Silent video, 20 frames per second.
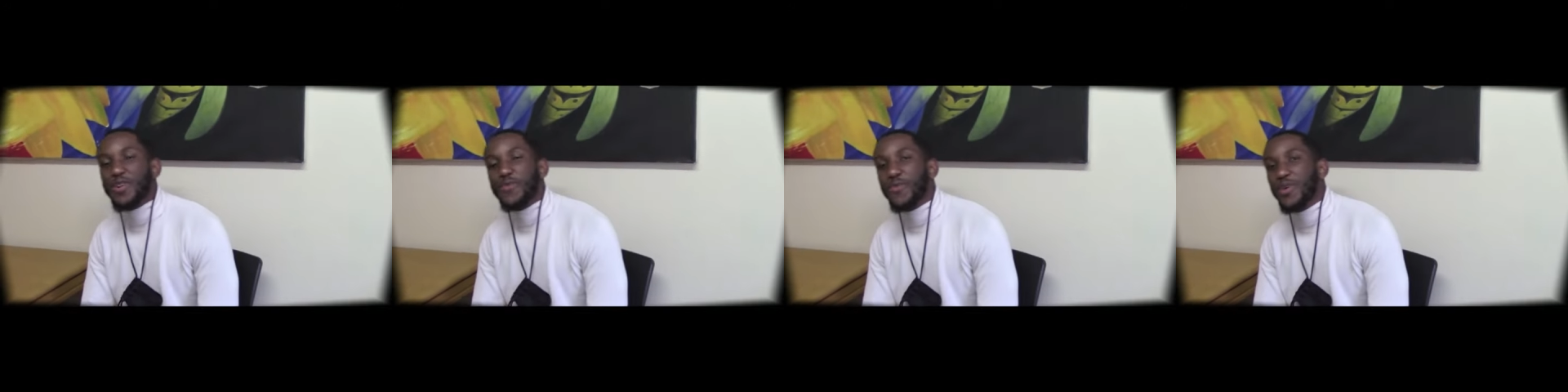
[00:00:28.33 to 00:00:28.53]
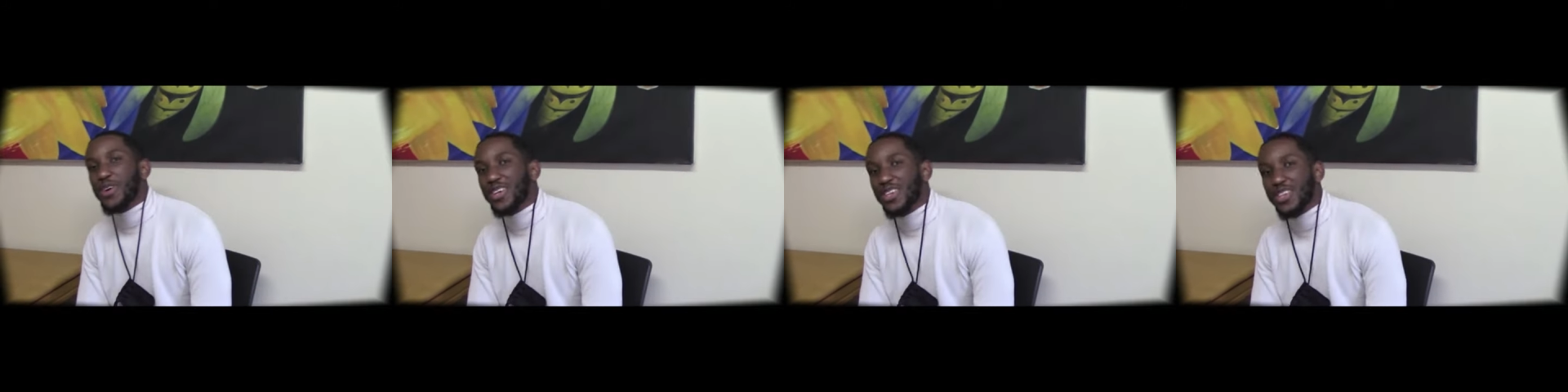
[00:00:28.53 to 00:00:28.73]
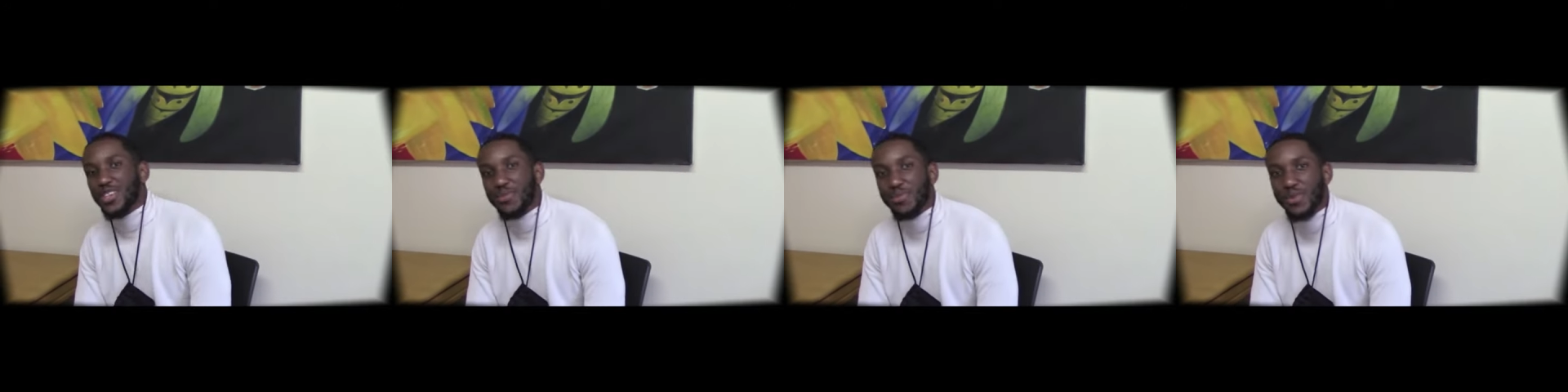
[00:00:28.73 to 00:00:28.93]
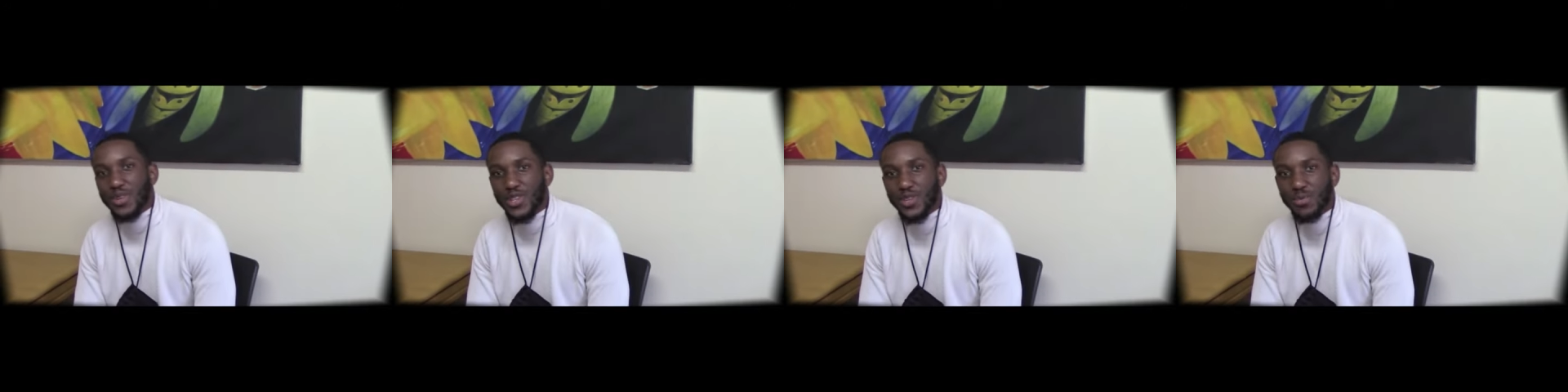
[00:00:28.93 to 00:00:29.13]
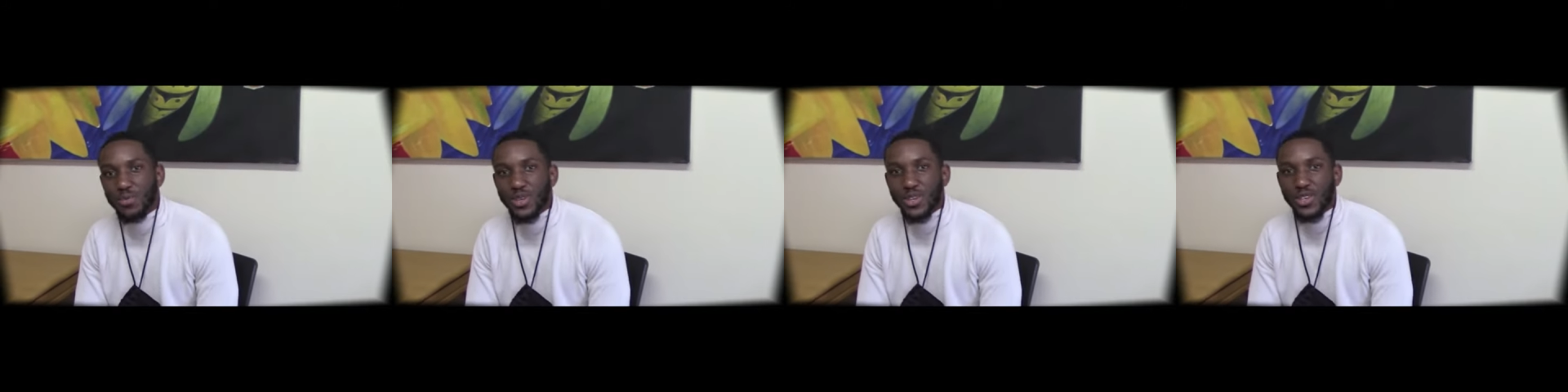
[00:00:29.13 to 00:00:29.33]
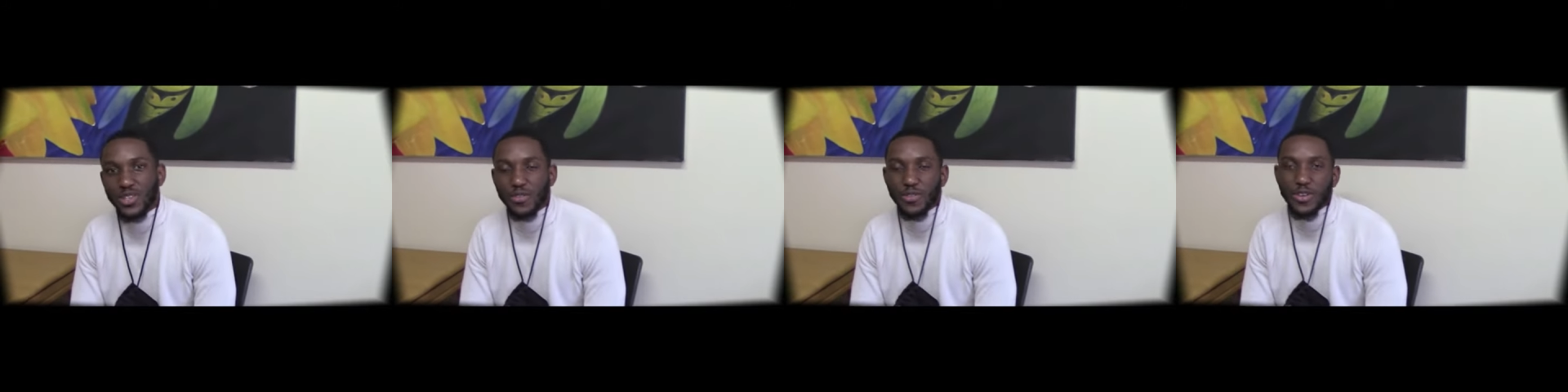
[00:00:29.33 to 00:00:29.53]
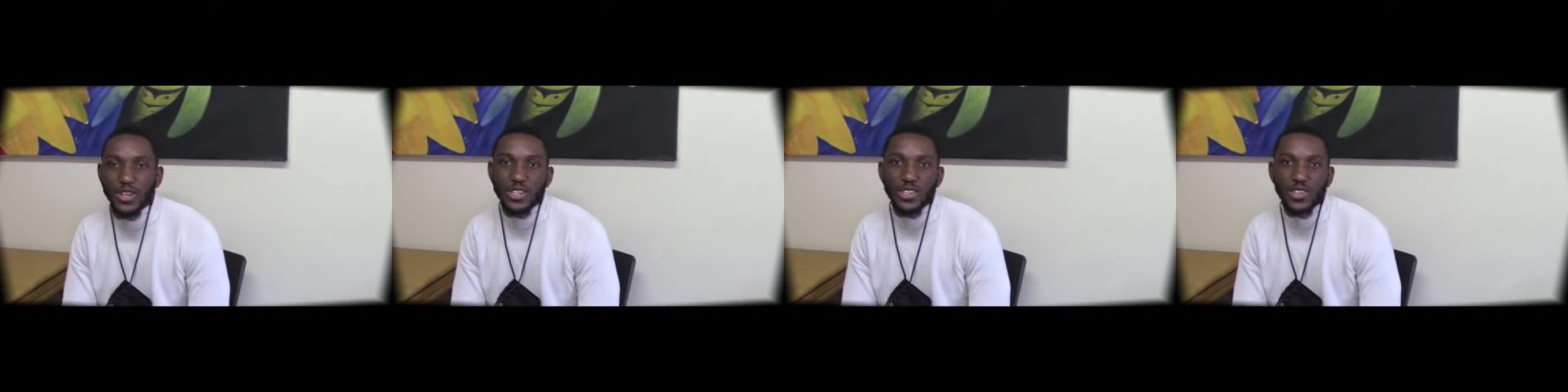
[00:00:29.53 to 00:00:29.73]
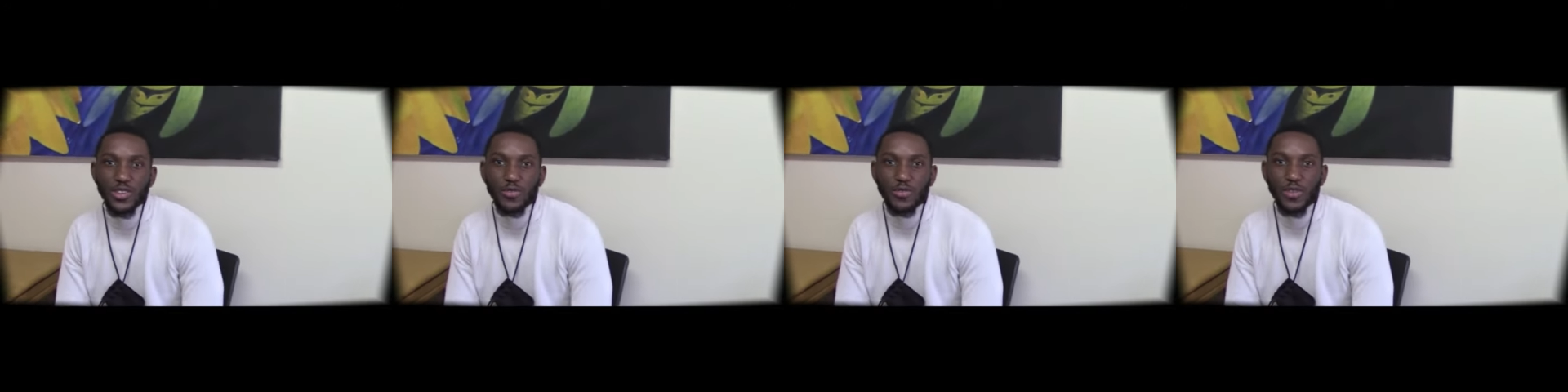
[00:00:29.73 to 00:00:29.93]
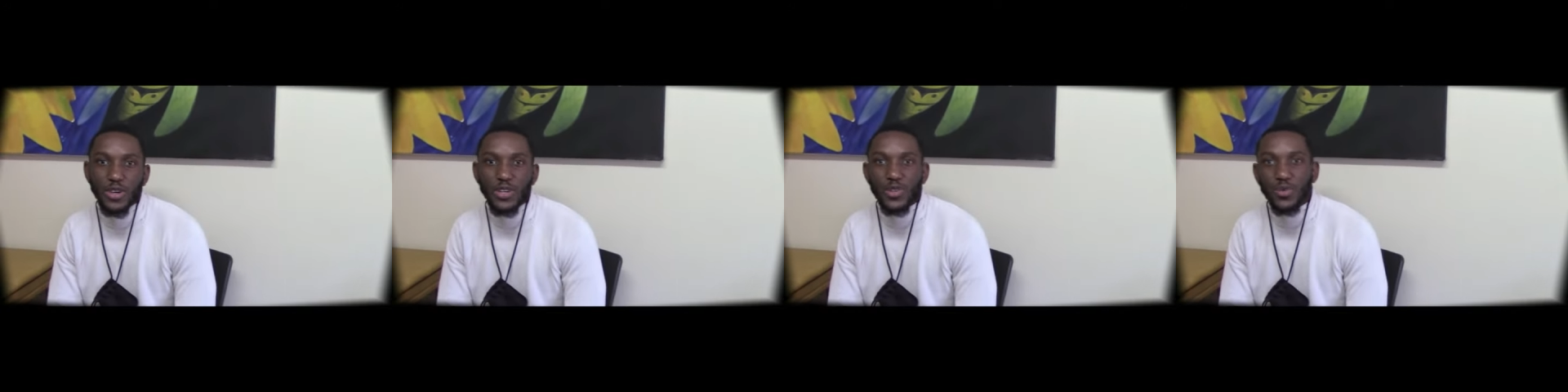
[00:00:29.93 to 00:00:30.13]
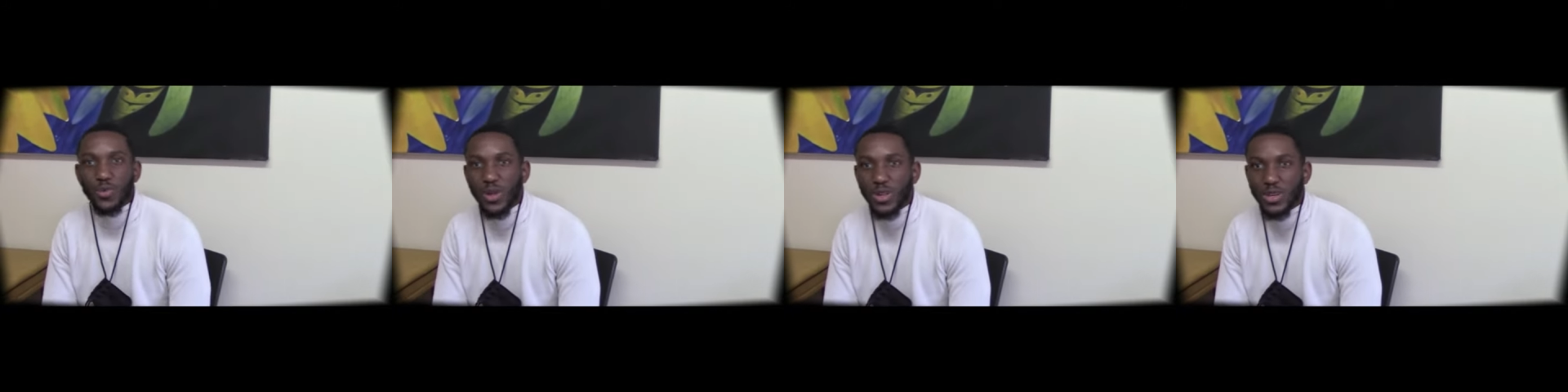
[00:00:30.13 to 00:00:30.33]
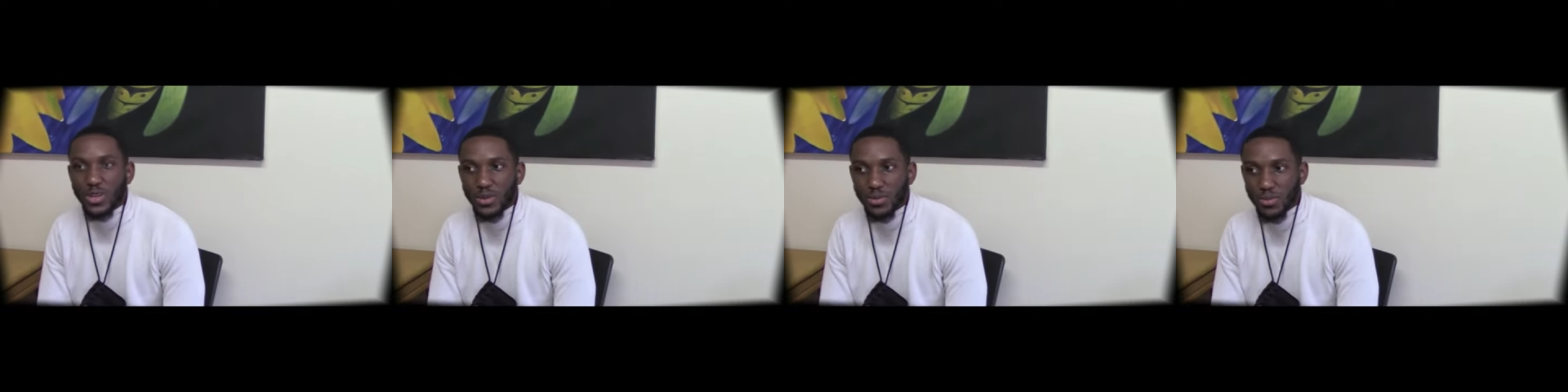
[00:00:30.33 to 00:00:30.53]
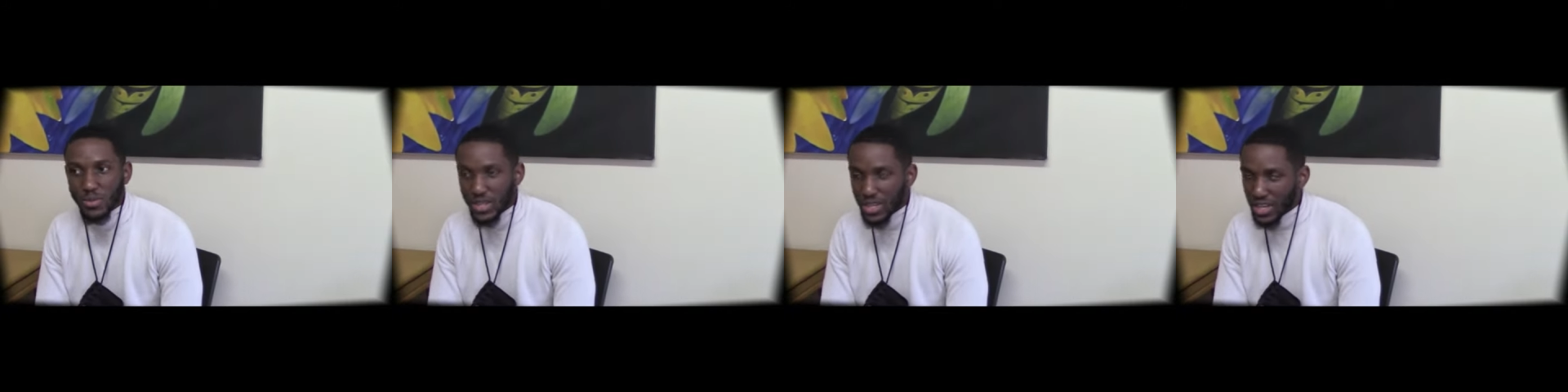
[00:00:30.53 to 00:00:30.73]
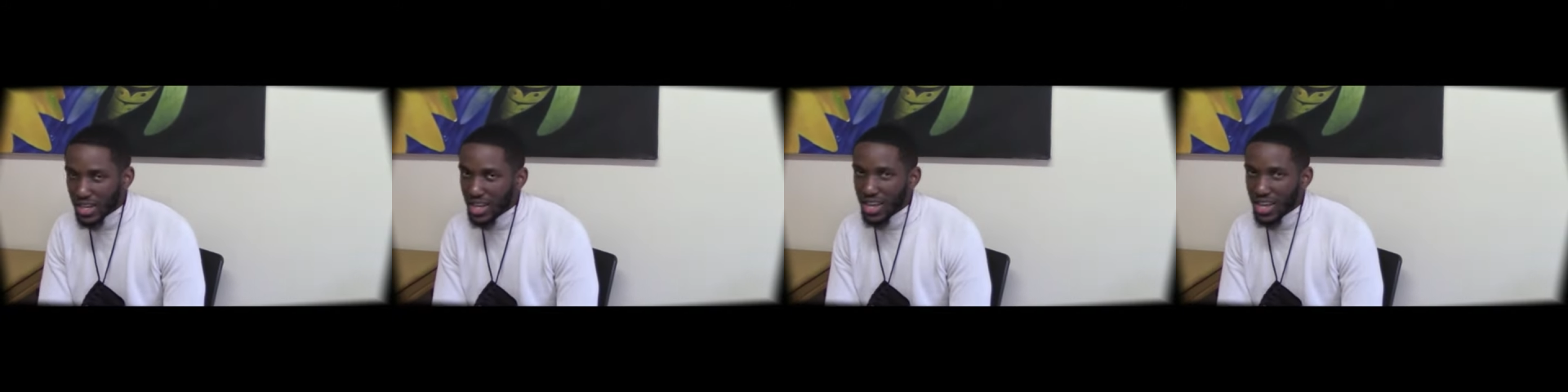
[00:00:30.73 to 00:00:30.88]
weird experience because I felt as if I was welcomed